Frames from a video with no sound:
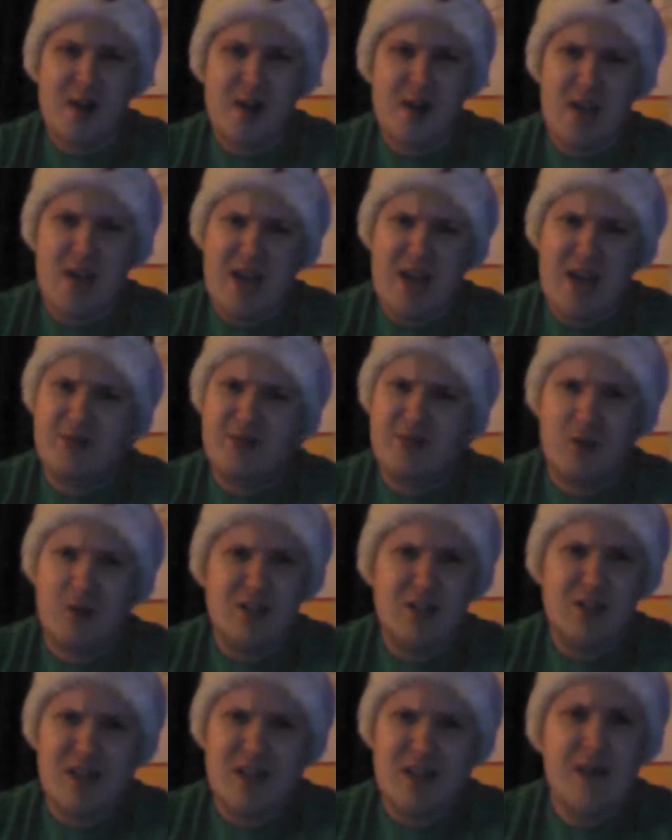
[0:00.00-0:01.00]
and a half
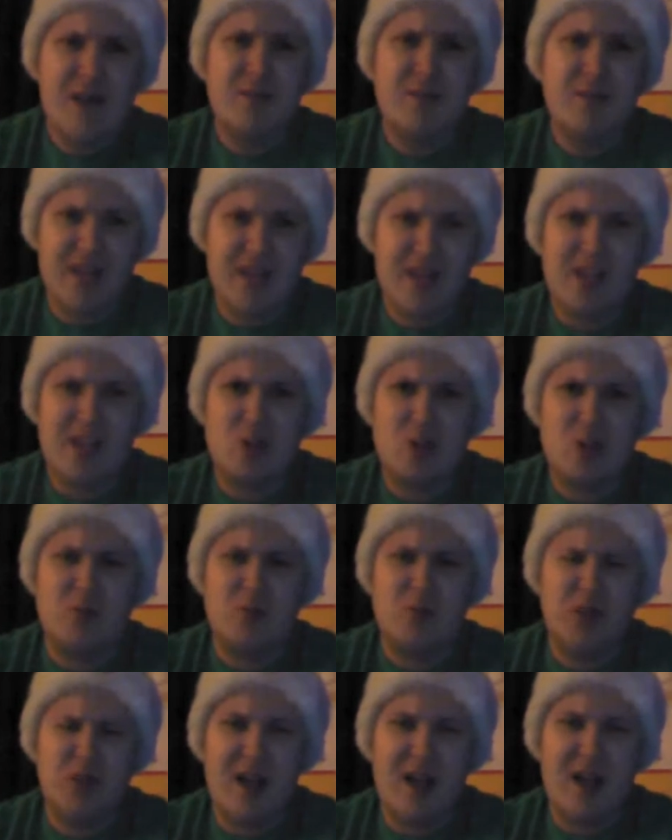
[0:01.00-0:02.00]
runtime, they can do
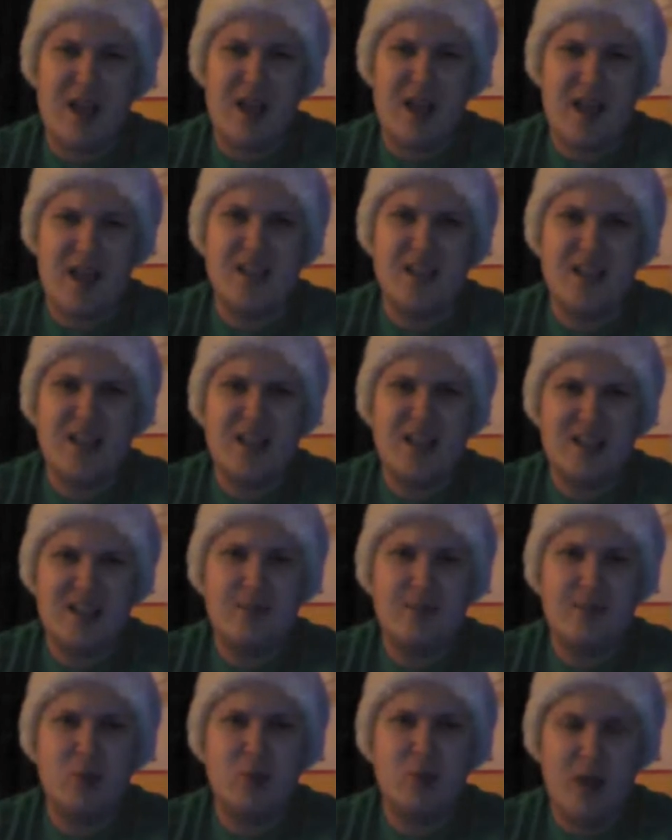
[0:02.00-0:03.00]
plenty, and they did
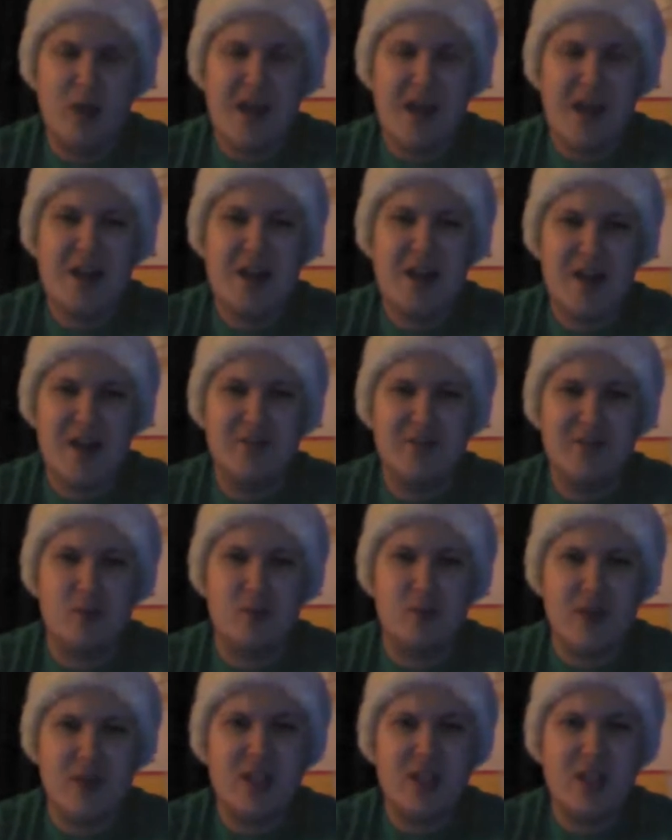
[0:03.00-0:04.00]
plenty enough to
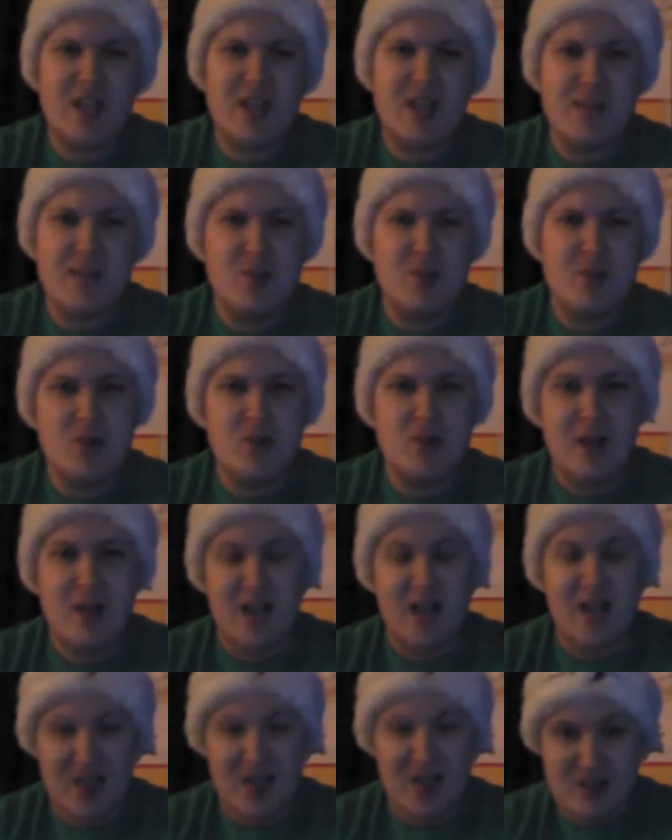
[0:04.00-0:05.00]
really keep you
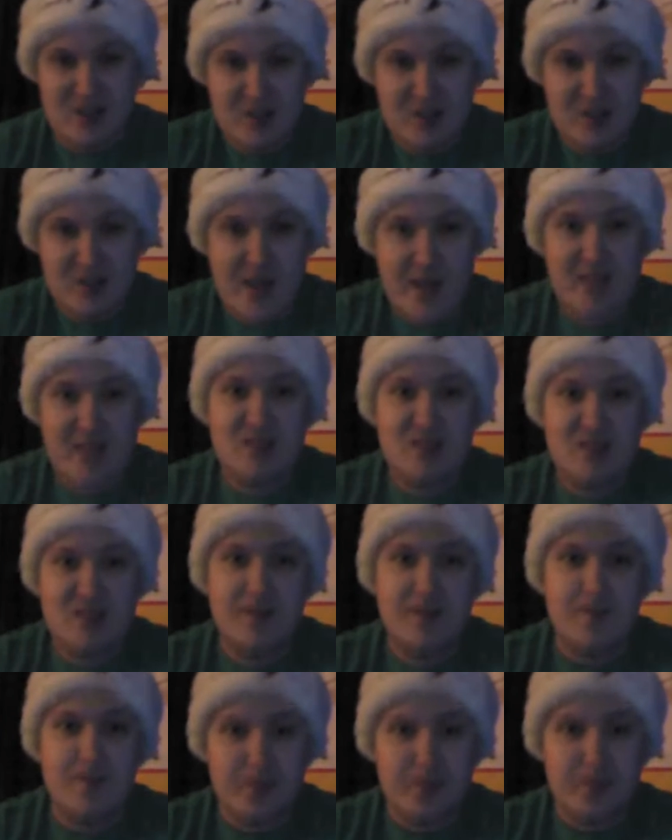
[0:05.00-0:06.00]
on suspense,
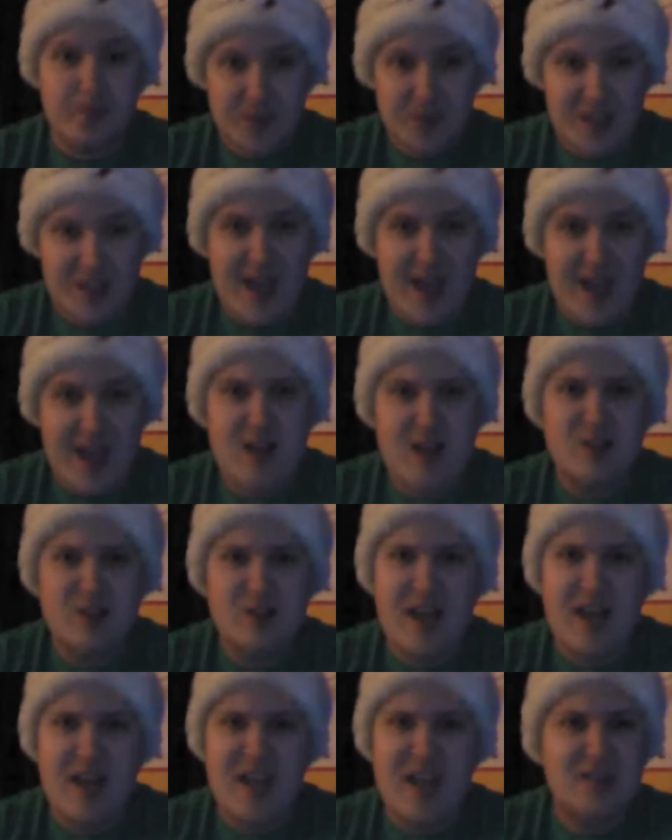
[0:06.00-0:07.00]

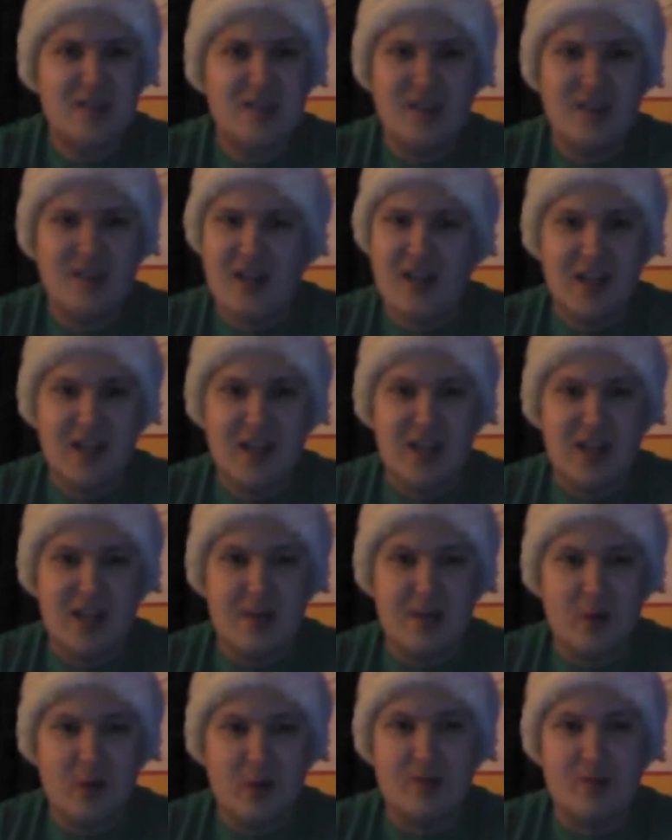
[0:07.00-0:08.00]
entertained, and
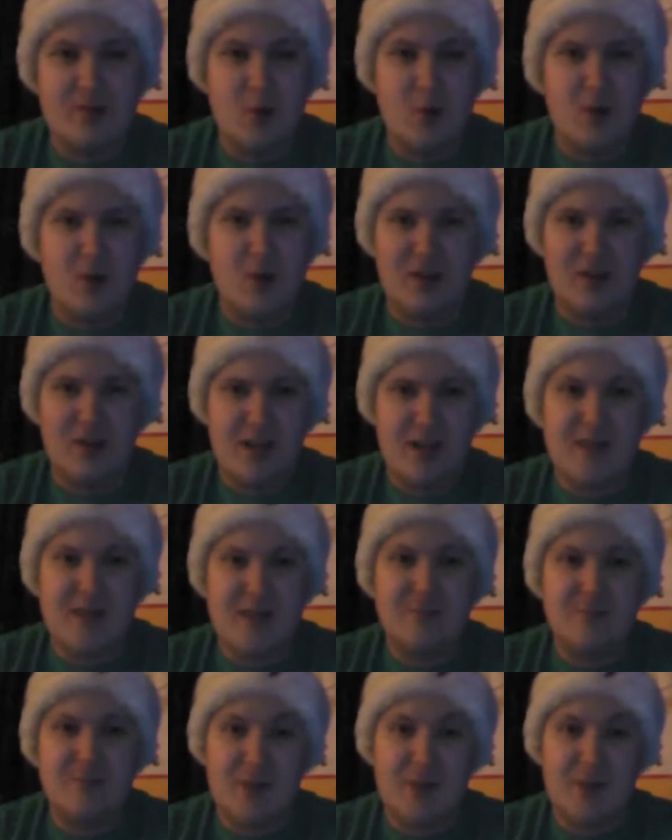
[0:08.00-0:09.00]
most importantly,
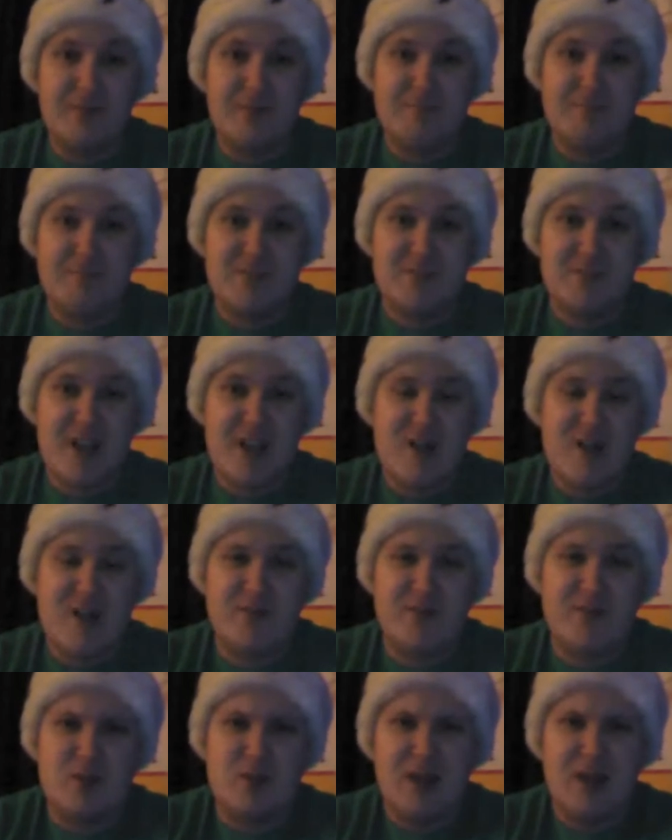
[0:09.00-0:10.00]
well, scared a
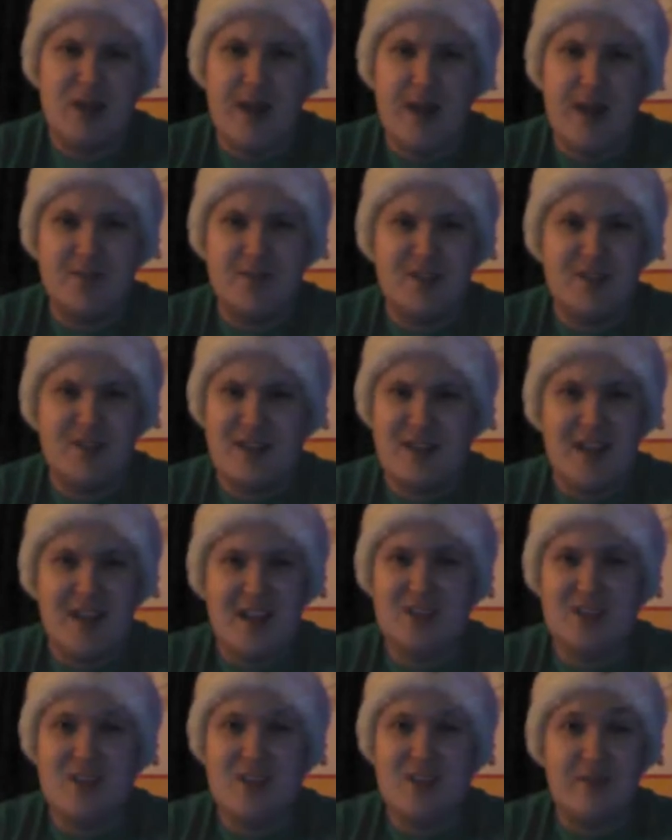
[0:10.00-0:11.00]
few times.
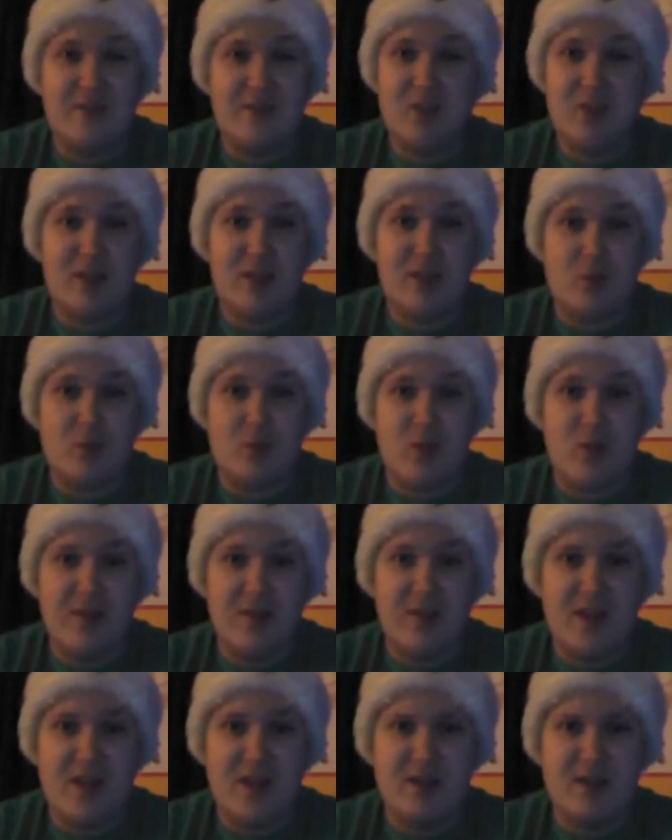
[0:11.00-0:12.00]
It's definitely worth
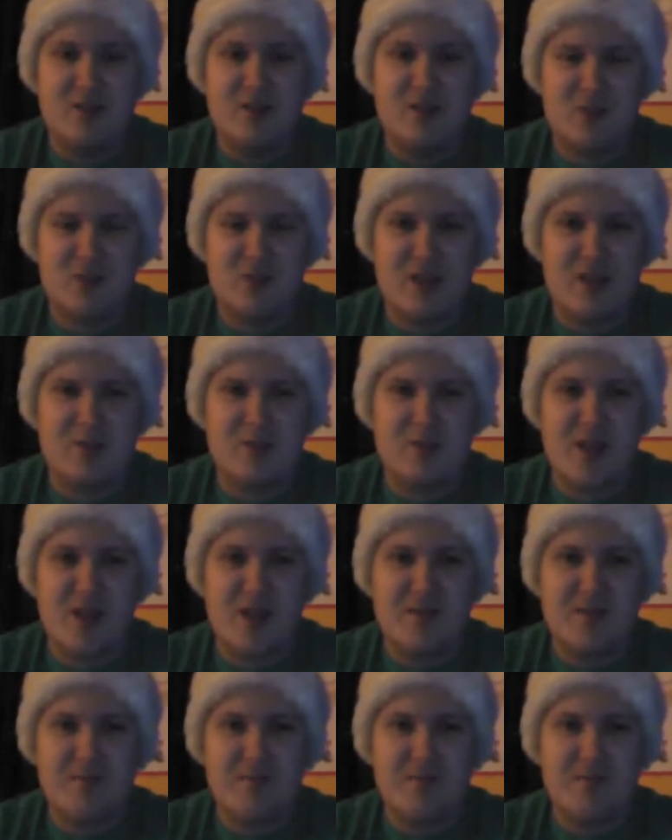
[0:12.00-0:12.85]
it, trust me.